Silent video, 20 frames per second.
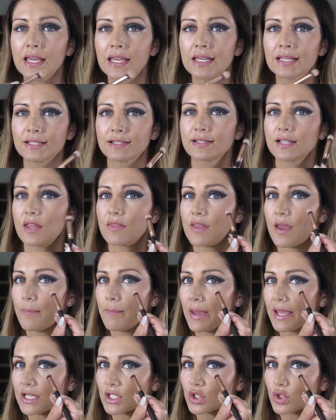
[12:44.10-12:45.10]
is that
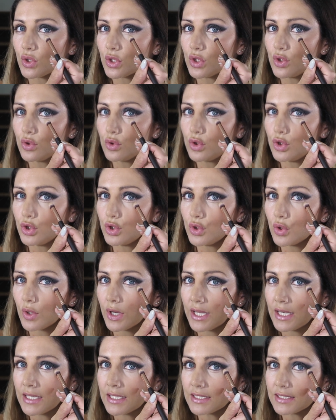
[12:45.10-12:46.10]
make sure you
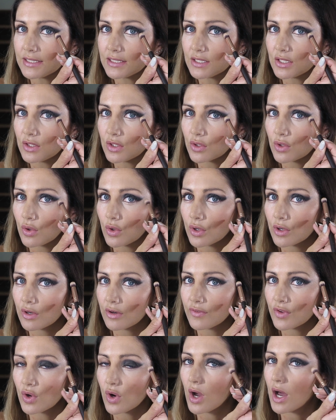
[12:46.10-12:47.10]
join it to the corner
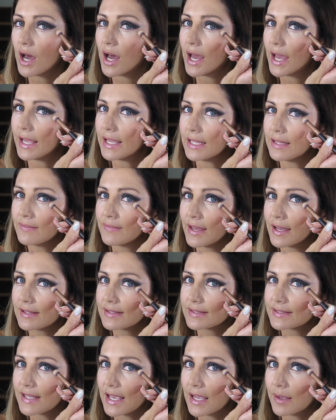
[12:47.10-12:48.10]
of your eye in
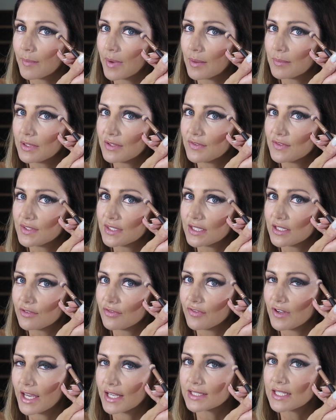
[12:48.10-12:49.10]
that same uplifted
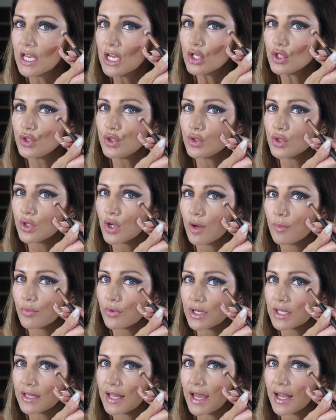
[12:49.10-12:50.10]
effect. Do not
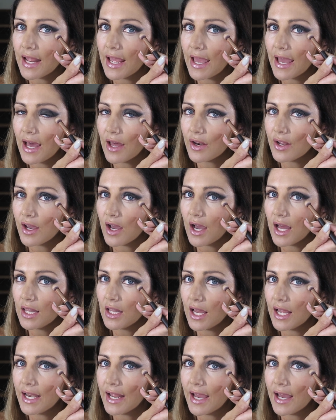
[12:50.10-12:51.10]
bring that outer
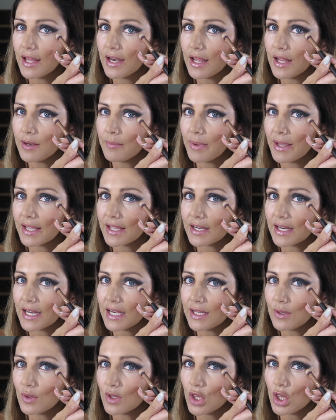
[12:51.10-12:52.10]
eyeline out and make it
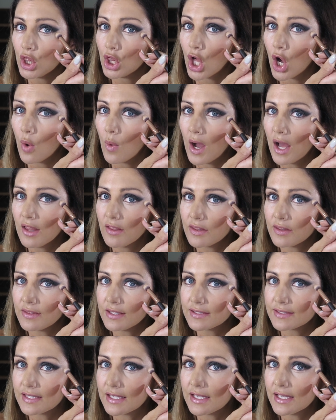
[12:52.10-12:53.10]
any lower than
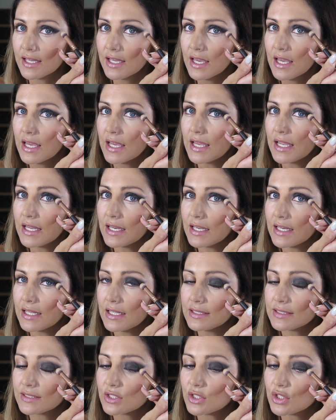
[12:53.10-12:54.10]
this here. It
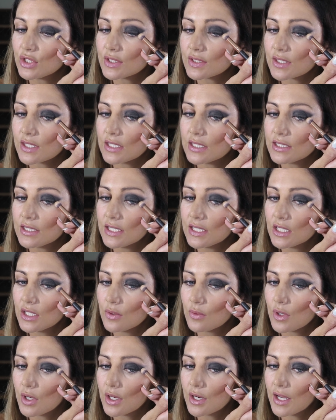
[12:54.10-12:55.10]
needs to just
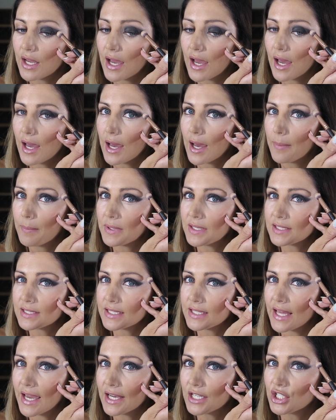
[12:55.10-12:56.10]
continue on up
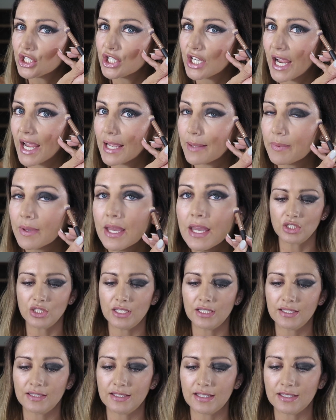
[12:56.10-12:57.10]
into that shape.
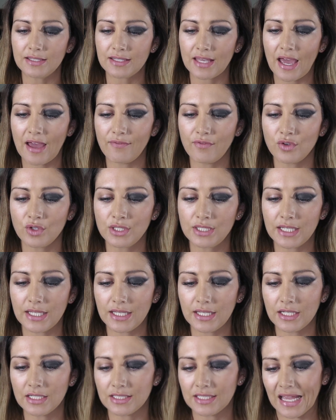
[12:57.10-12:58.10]
This is Kat Von
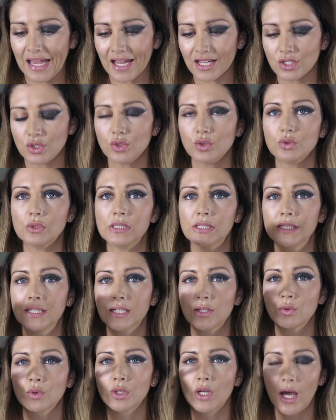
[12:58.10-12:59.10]
D Tattoo
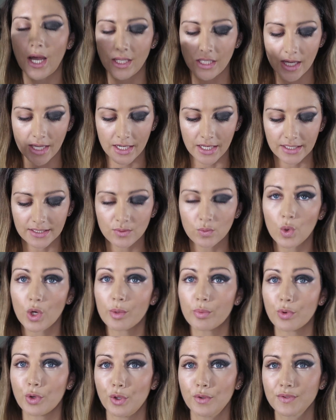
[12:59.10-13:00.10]
Liquid Eyeliner. It's
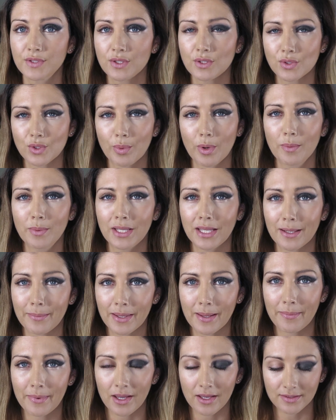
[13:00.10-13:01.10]
waterproof, so it's probably going to
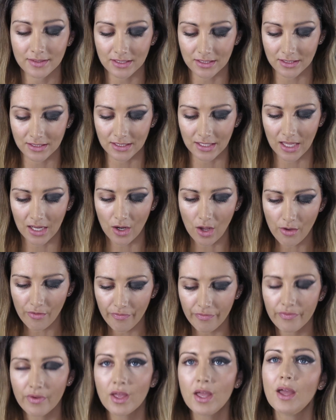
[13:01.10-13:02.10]
be a bastard to get
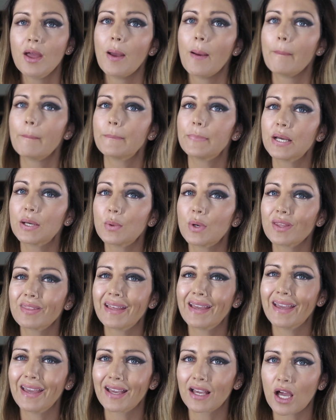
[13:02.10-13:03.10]
off, but what
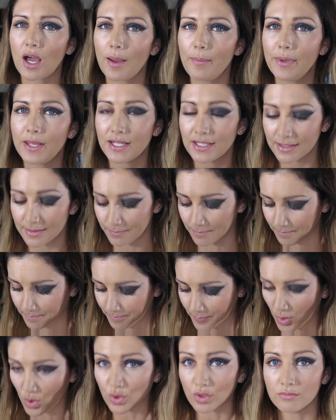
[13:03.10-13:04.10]
the heck, I bet it's
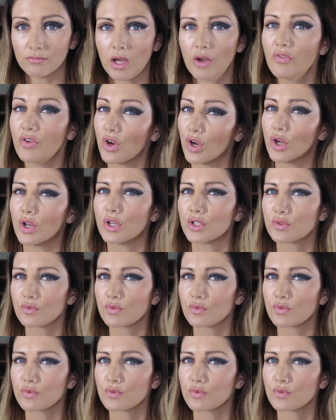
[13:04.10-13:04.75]
good. I've heard